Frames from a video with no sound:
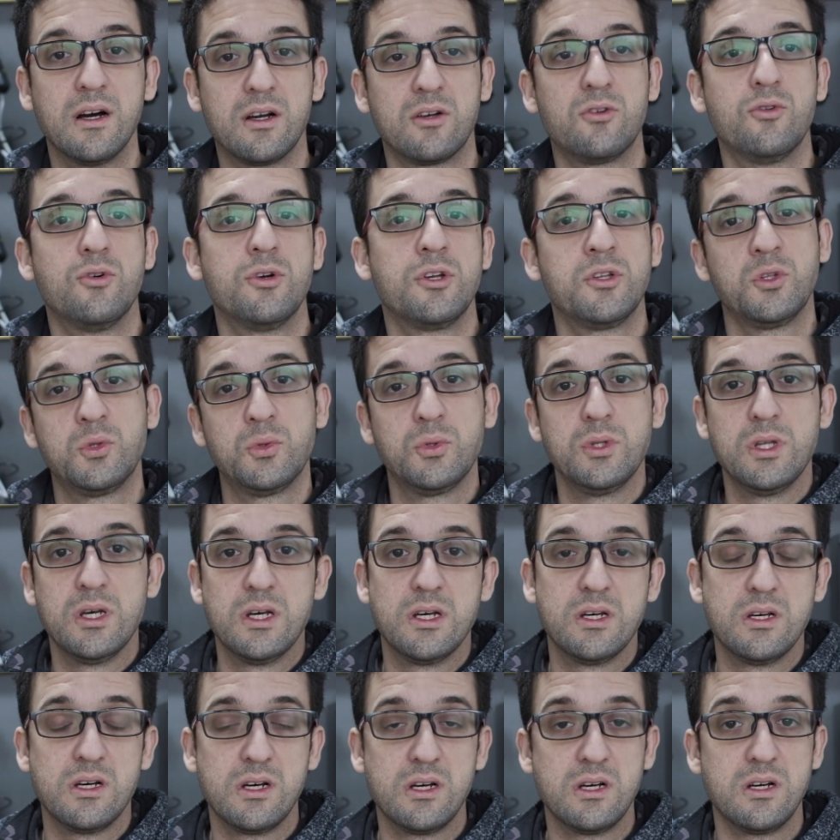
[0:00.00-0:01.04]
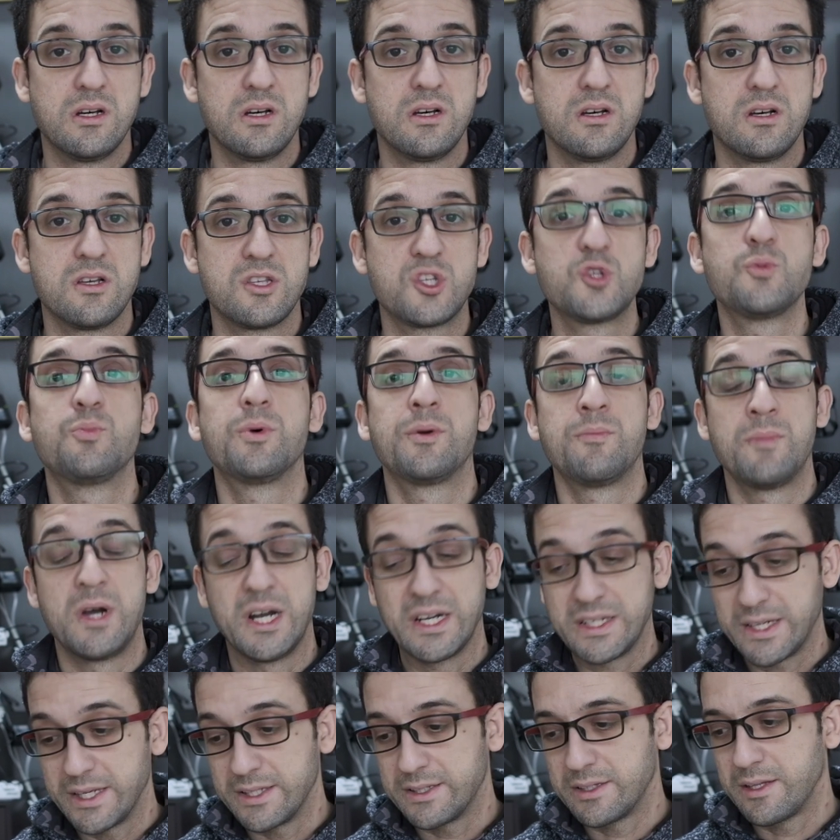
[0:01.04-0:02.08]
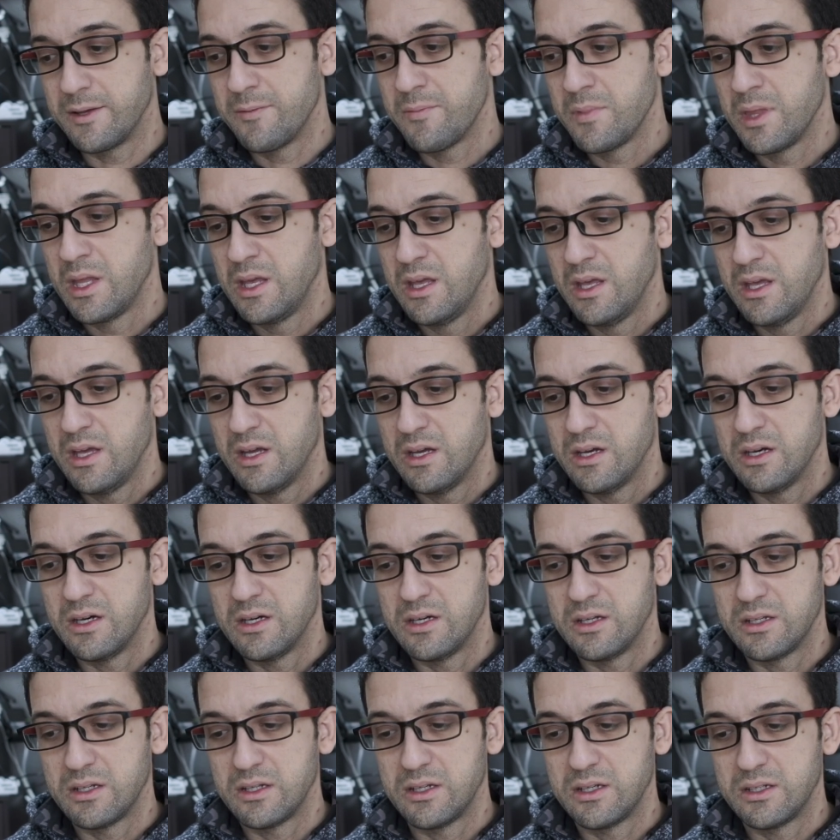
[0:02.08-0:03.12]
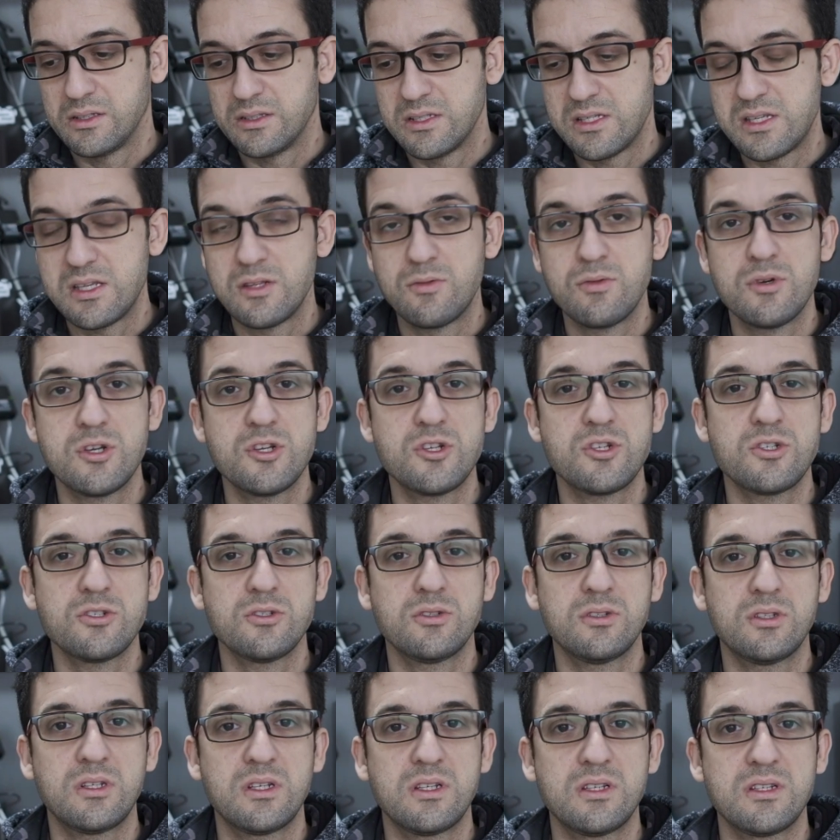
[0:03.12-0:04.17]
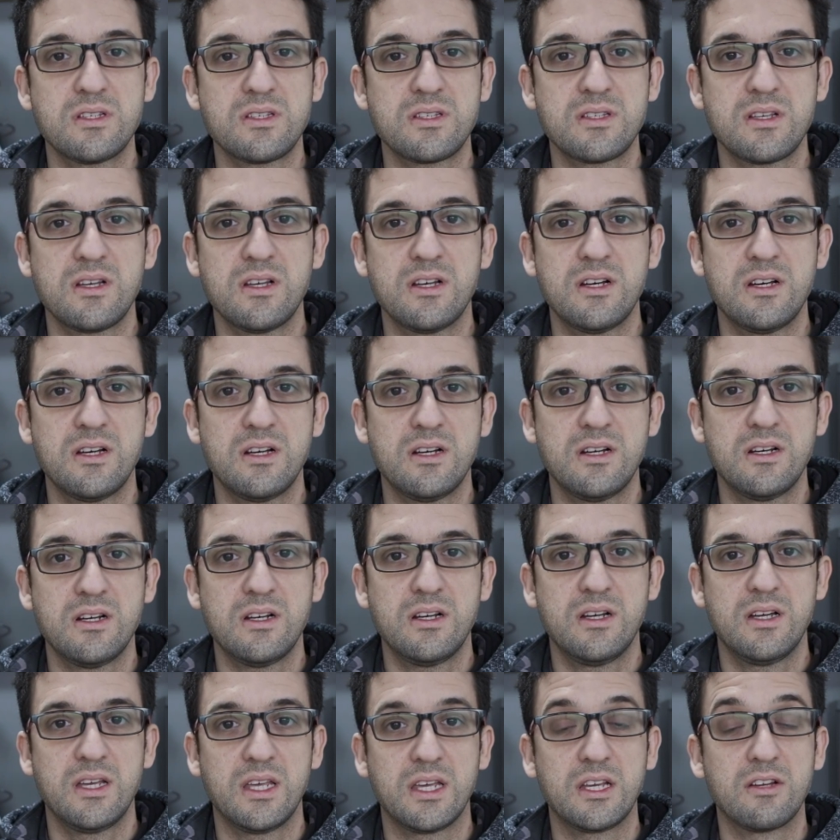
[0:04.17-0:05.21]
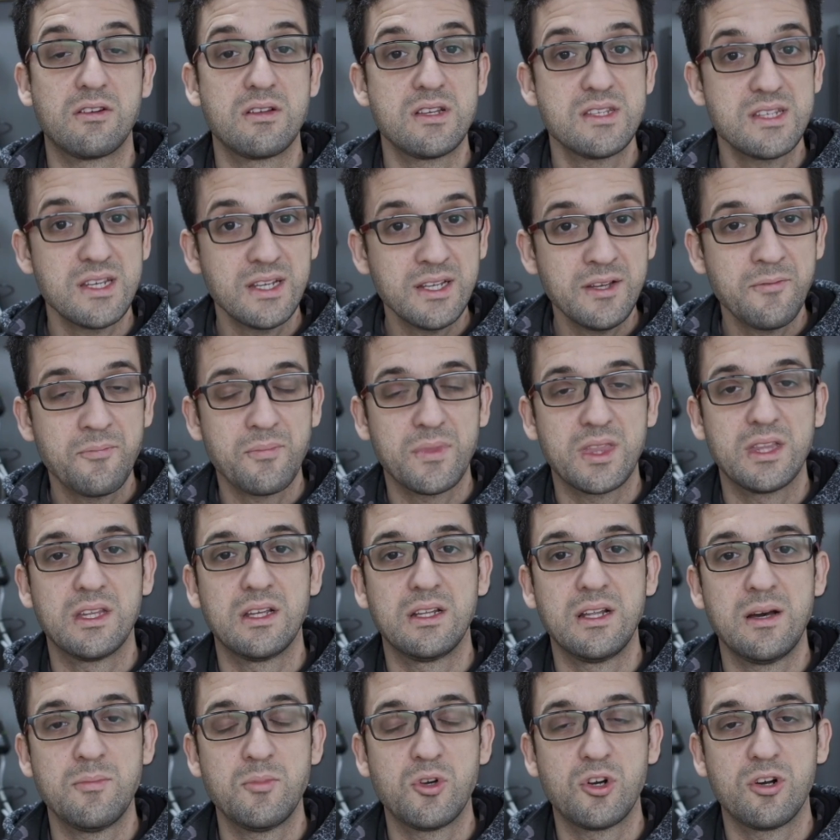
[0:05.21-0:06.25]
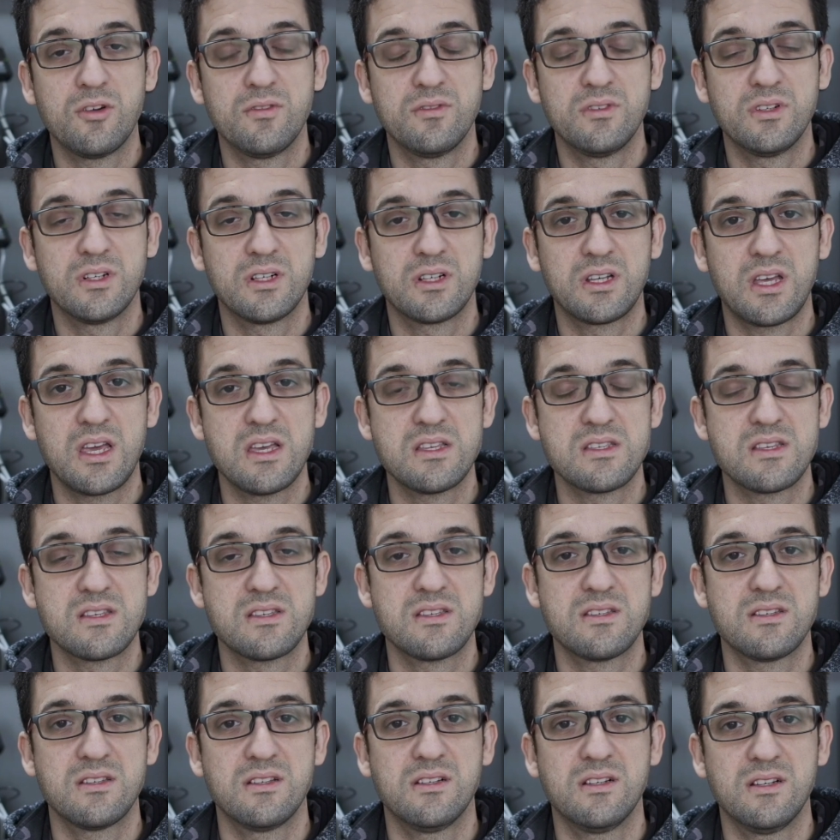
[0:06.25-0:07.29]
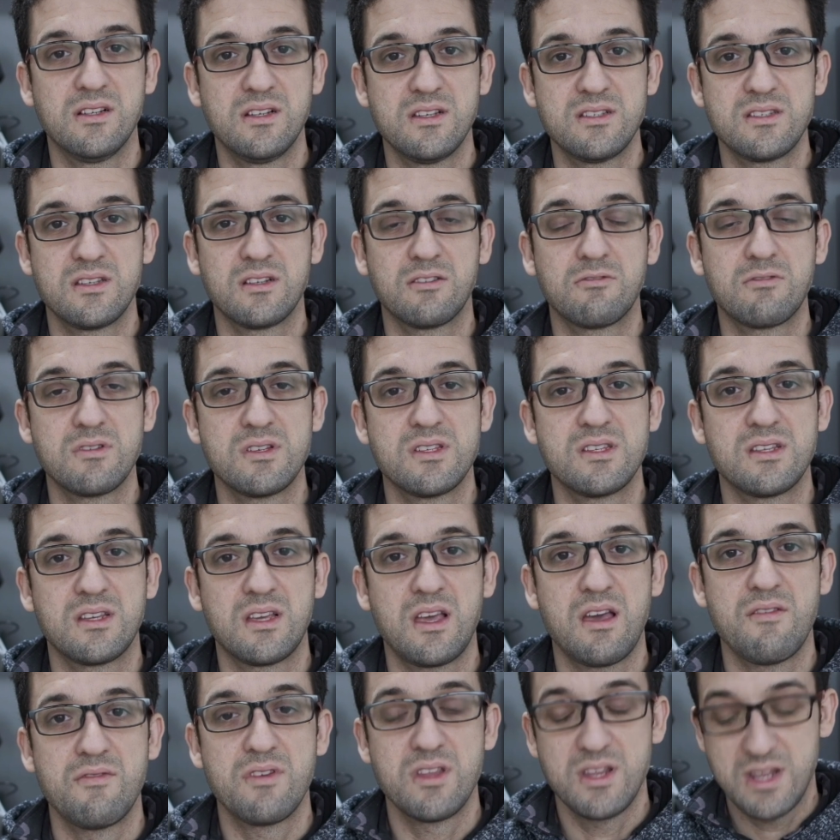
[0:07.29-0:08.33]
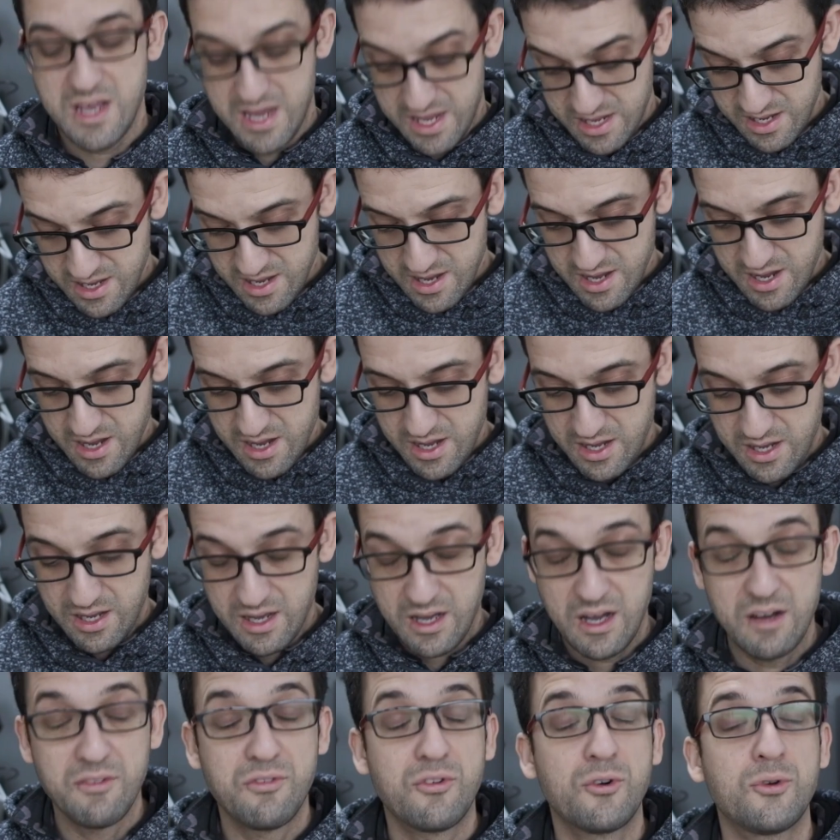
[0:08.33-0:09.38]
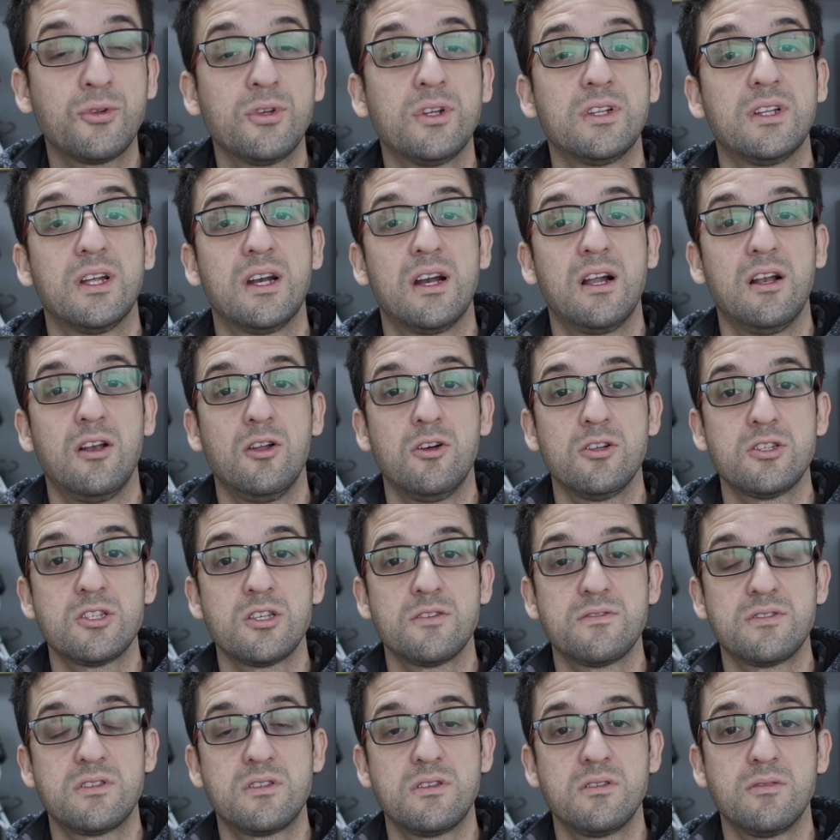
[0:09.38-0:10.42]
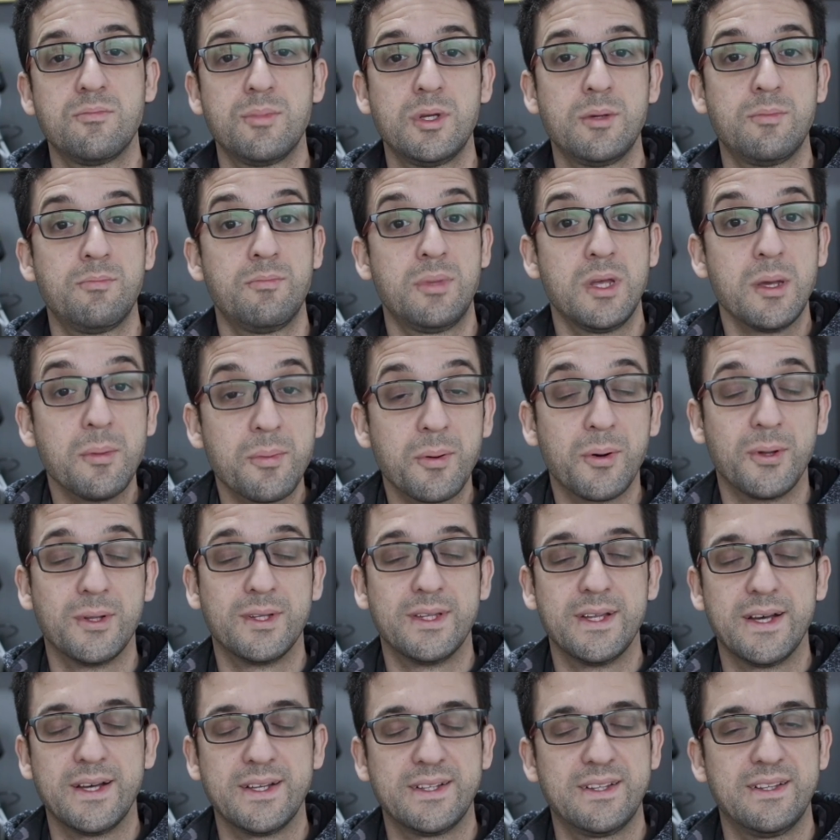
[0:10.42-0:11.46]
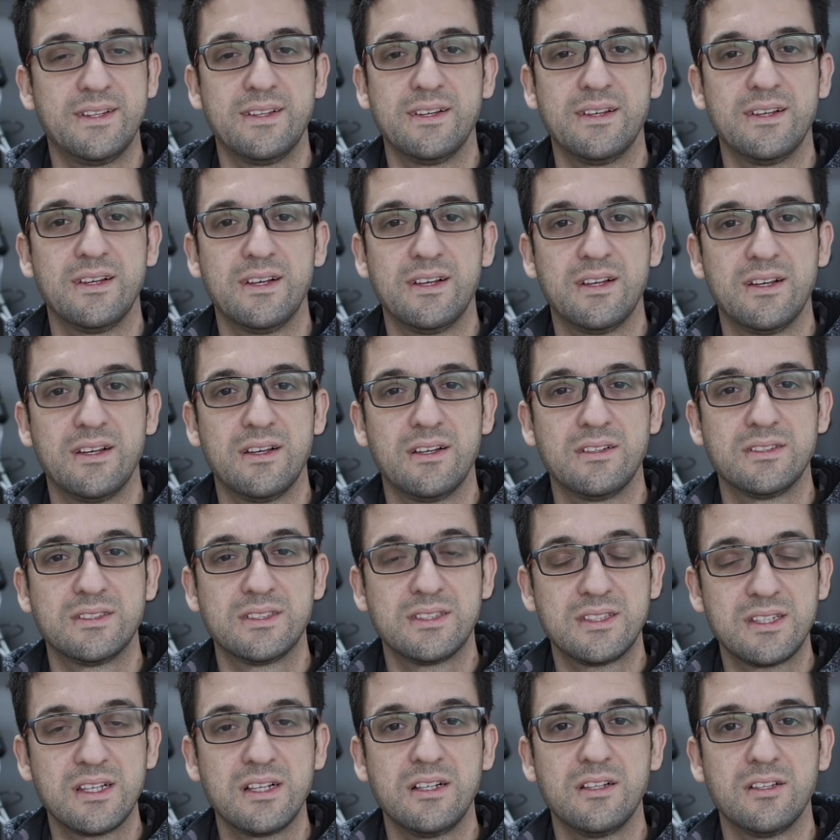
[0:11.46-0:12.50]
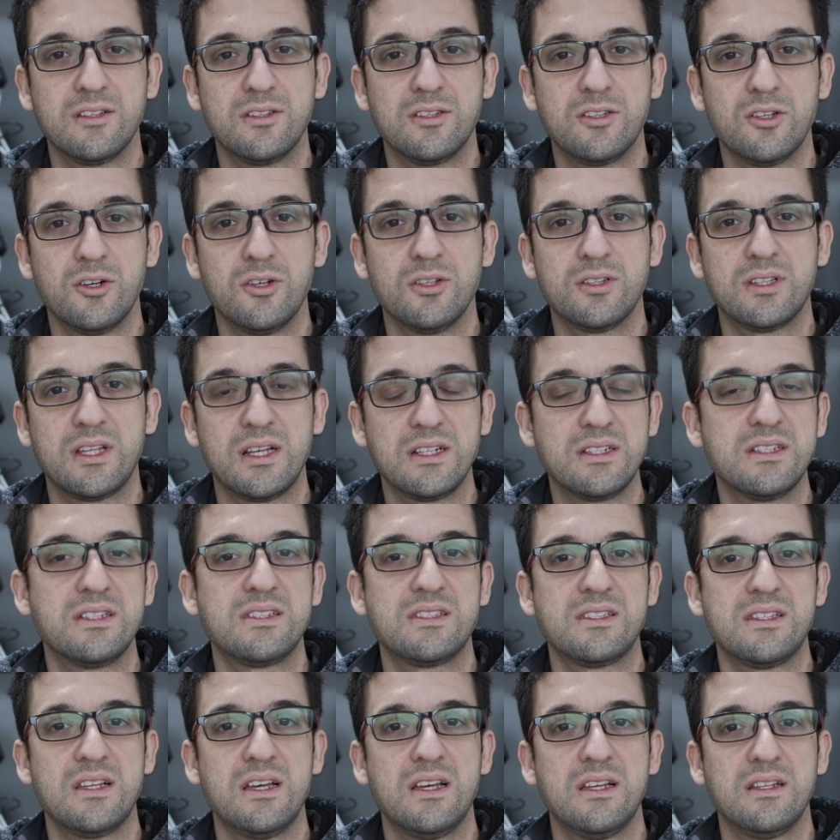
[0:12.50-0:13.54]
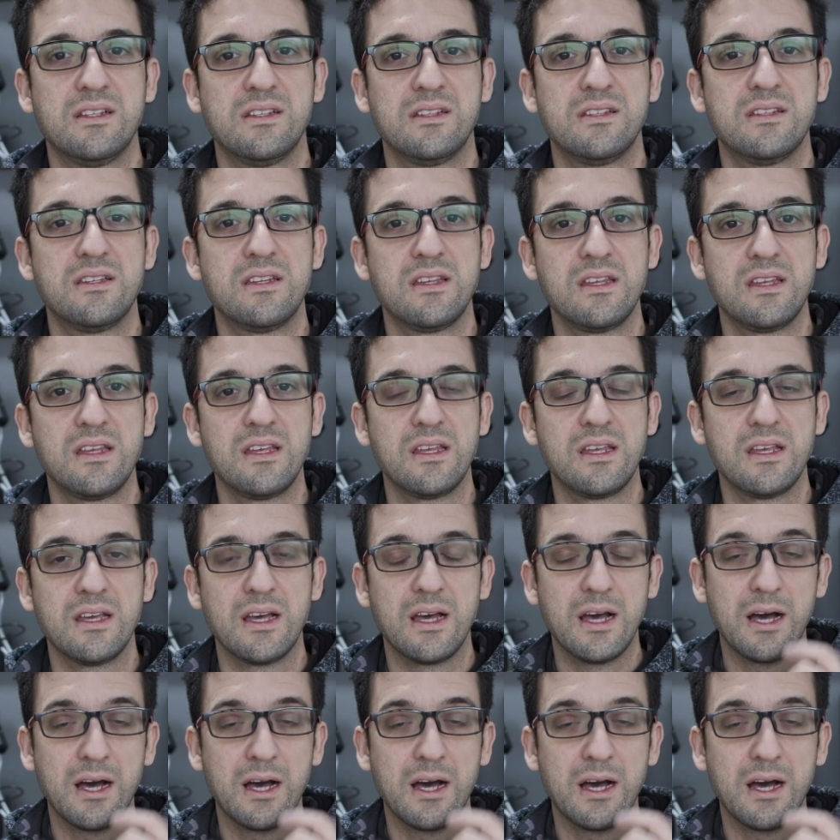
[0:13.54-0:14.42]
going to the supermarket. The situation is increasing. The number of cases is increasing every day. Unfortunately, there are lots of stupid people that still don't understand the